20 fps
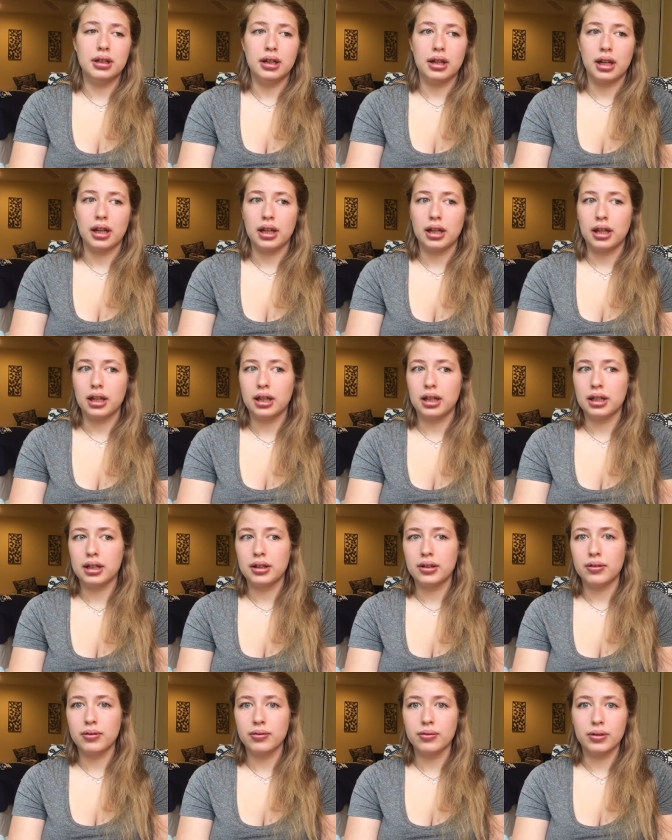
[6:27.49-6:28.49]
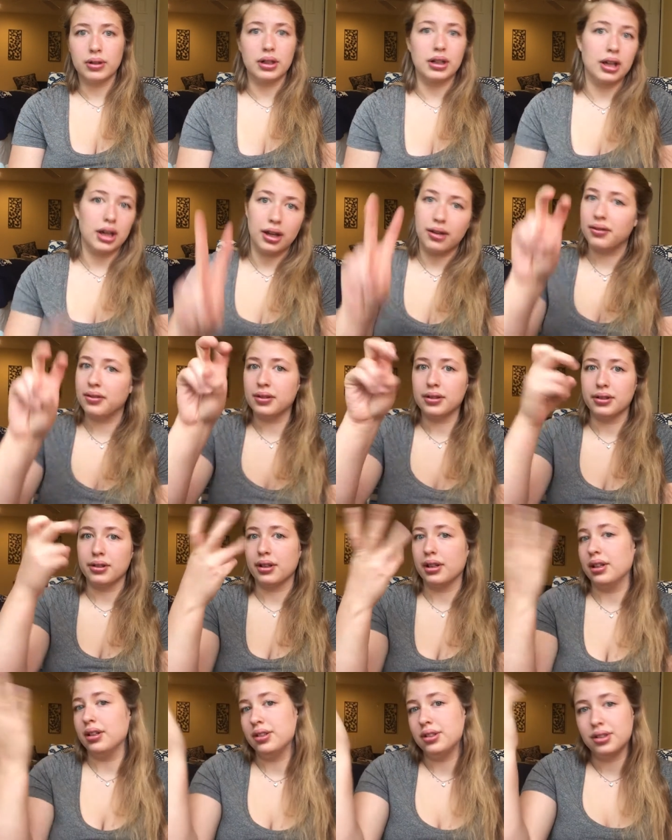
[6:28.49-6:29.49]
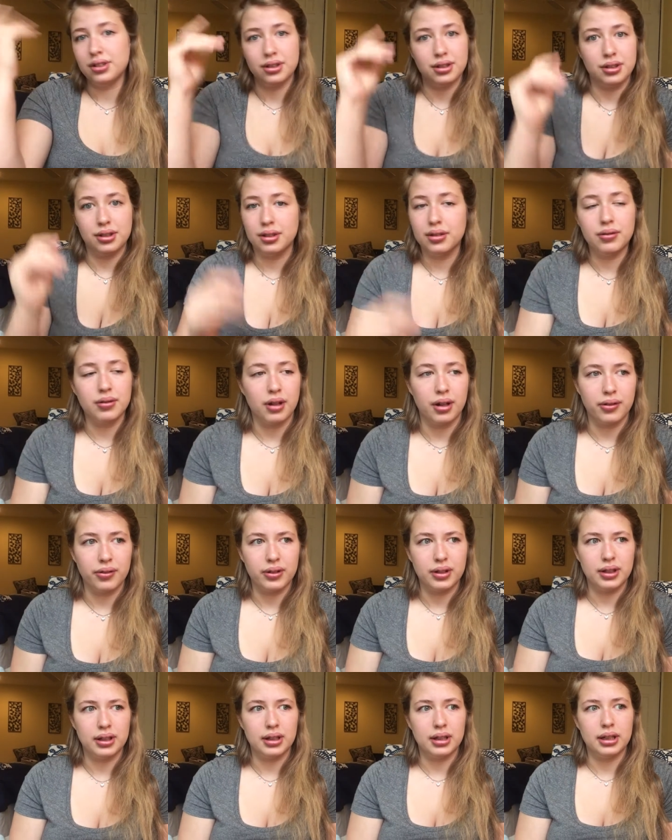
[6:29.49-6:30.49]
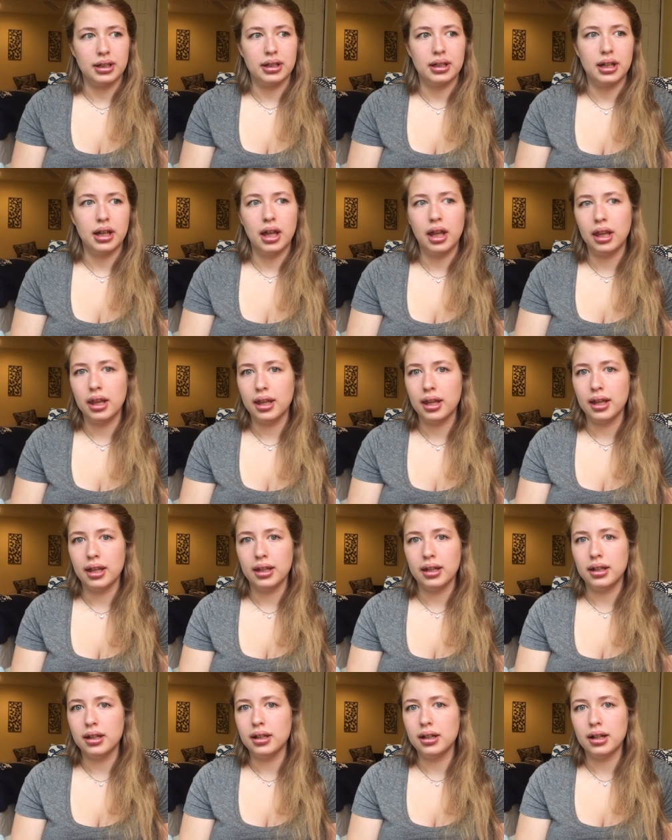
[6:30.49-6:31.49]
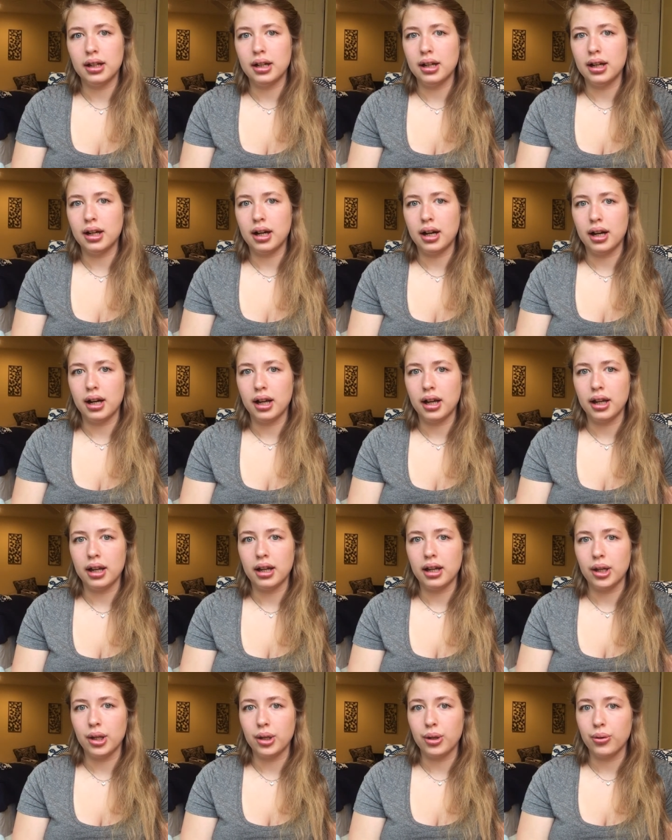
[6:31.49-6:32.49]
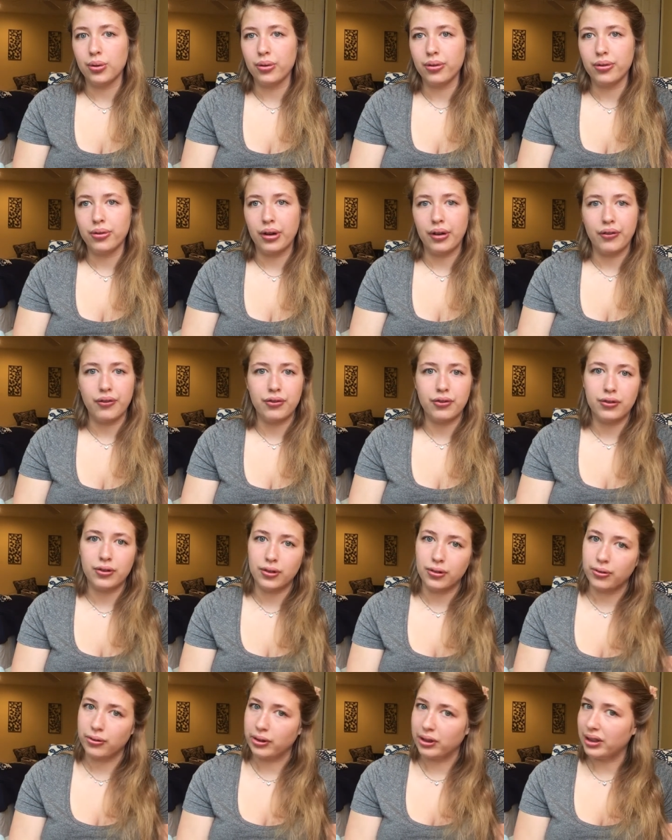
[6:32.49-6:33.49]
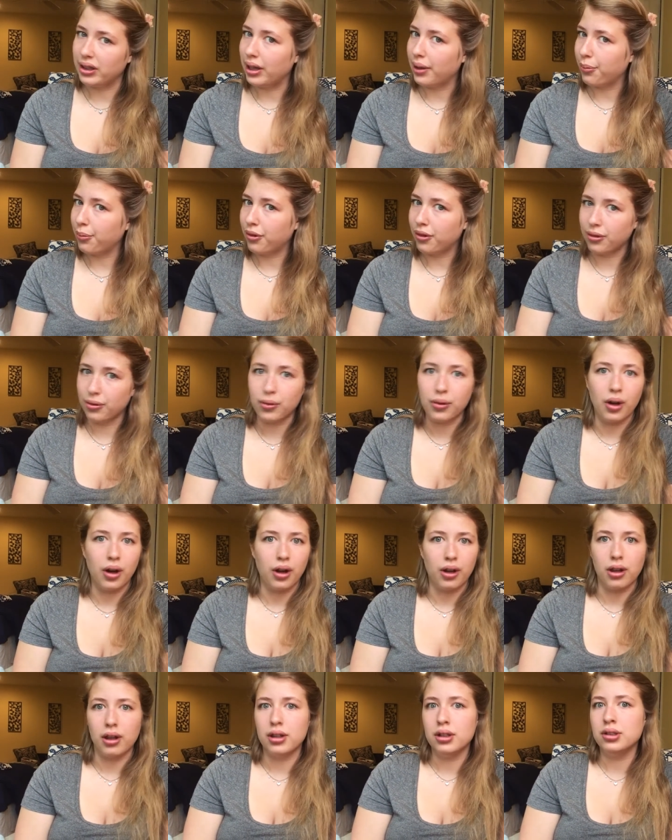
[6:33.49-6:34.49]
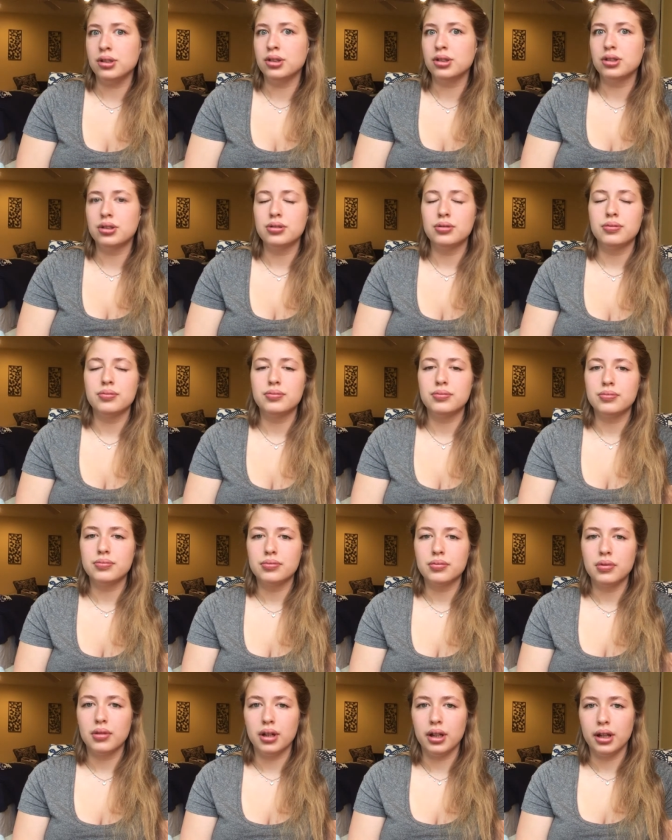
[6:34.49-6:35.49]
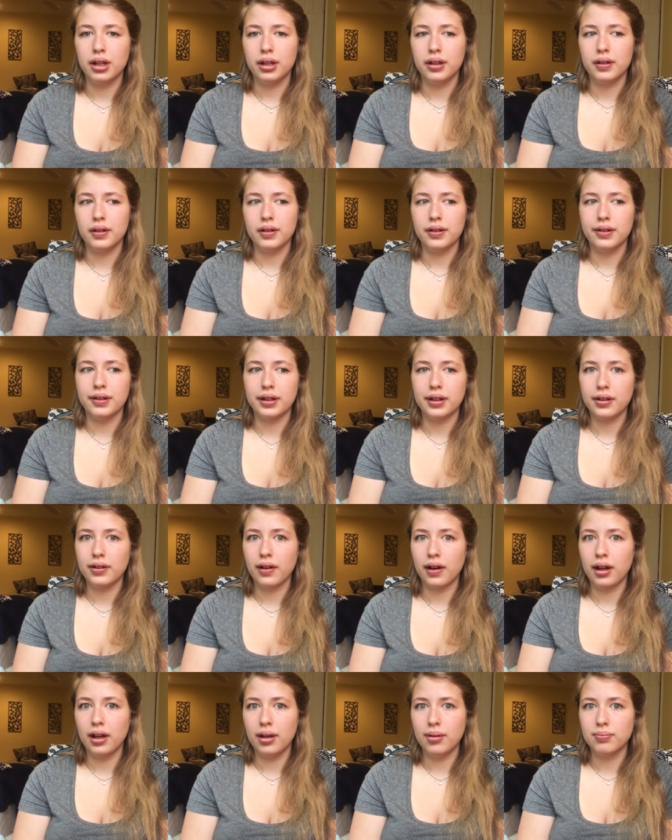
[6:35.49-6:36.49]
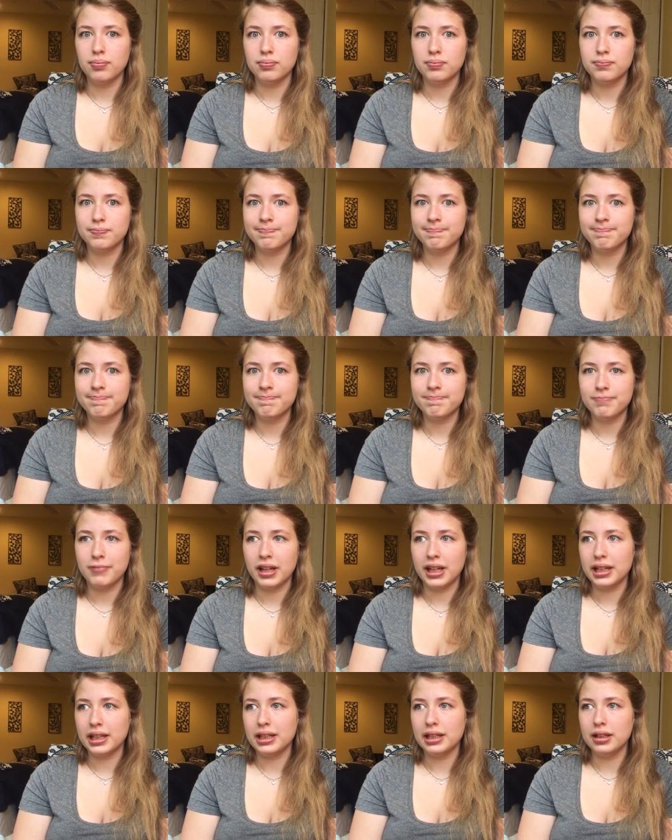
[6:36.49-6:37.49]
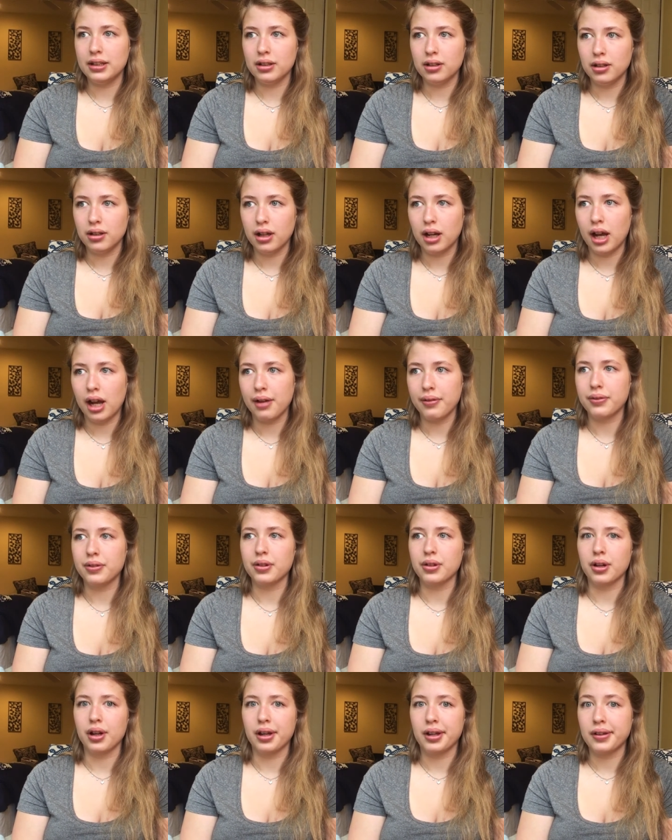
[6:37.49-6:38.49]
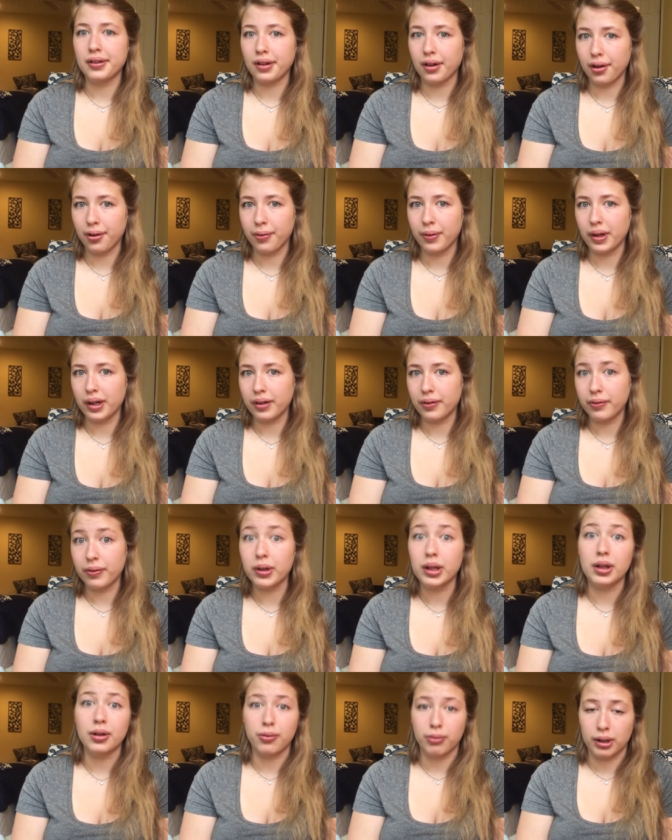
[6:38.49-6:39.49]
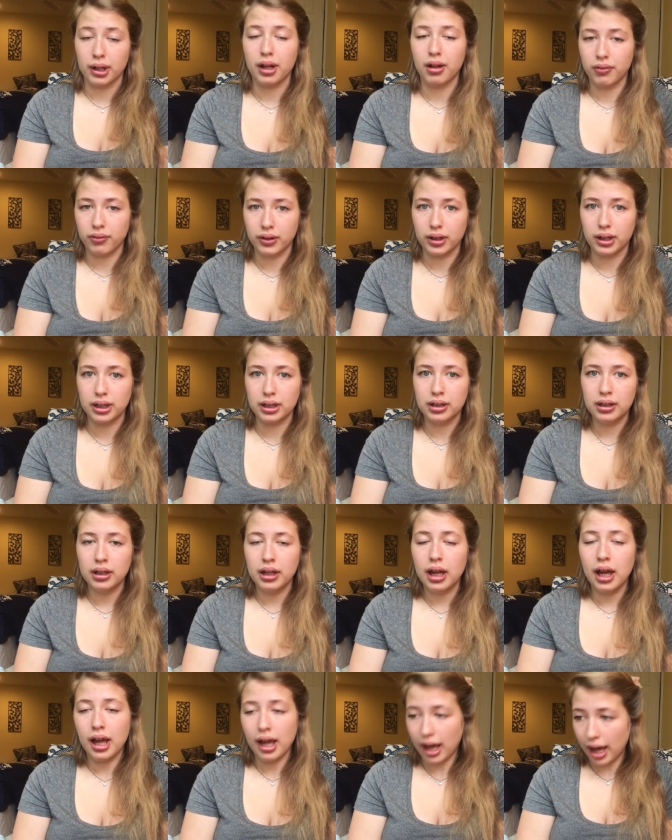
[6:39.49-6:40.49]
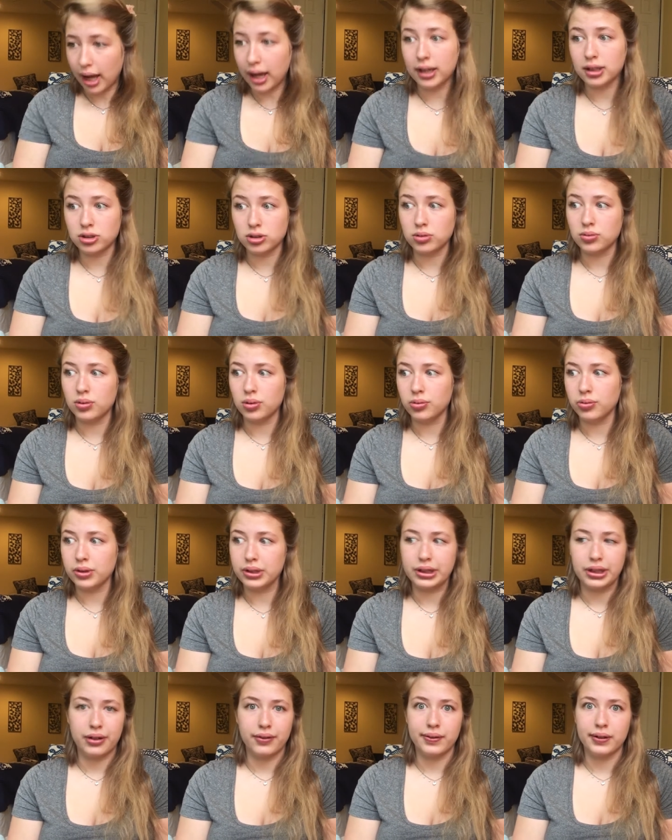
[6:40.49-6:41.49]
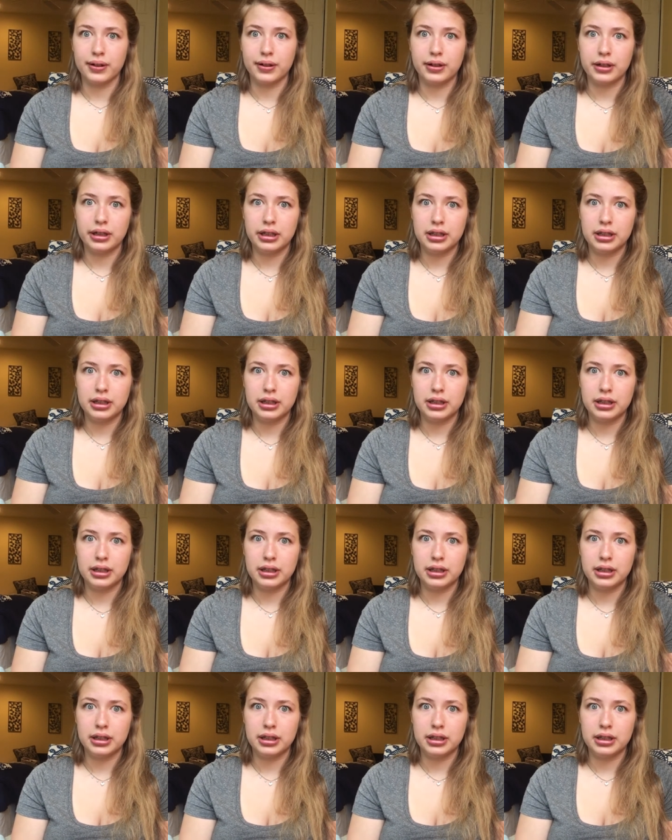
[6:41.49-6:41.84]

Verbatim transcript: I recovered ish, not really. And then I went full relapse through college, and here I am, a year after I started re real recovery actual recovery,